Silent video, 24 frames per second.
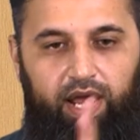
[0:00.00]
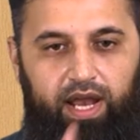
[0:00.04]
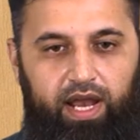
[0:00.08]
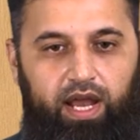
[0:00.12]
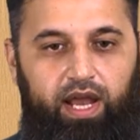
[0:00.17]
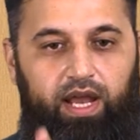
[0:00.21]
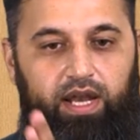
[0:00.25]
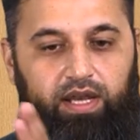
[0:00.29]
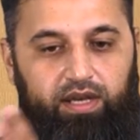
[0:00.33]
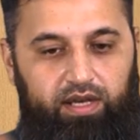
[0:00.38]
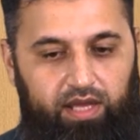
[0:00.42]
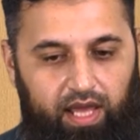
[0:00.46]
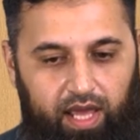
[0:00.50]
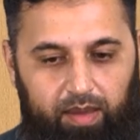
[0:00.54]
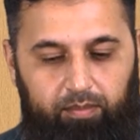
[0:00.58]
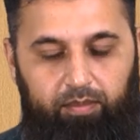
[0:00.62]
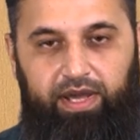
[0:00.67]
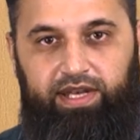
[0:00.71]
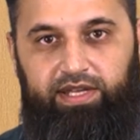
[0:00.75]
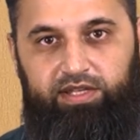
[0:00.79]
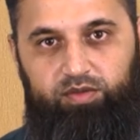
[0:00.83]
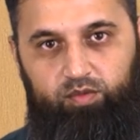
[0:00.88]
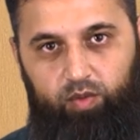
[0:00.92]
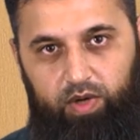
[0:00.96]
and m
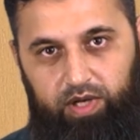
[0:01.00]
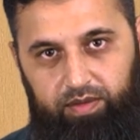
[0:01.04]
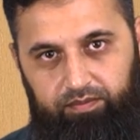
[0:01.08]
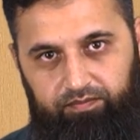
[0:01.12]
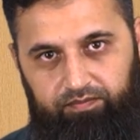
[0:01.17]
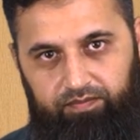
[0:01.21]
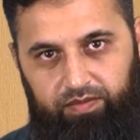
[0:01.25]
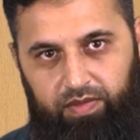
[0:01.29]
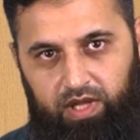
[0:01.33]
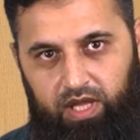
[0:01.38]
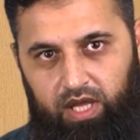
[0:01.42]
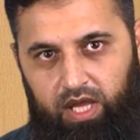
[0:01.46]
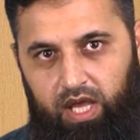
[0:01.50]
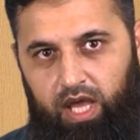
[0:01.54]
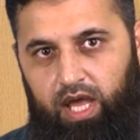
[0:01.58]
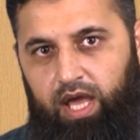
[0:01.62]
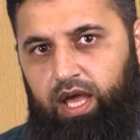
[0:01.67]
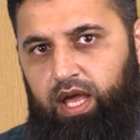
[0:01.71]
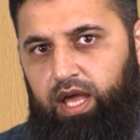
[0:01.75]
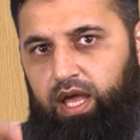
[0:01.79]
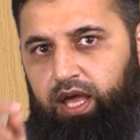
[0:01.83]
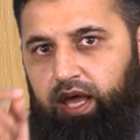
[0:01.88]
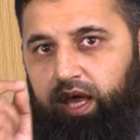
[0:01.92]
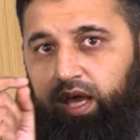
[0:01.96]
minus 1.
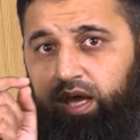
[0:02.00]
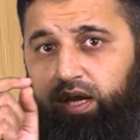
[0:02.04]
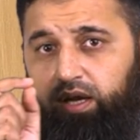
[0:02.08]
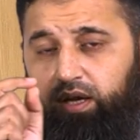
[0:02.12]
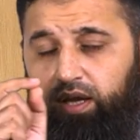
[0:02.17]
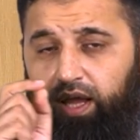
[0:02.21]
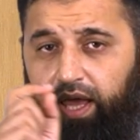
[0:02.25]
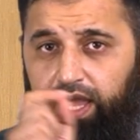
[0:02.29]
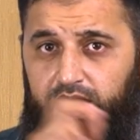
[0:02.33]
Here,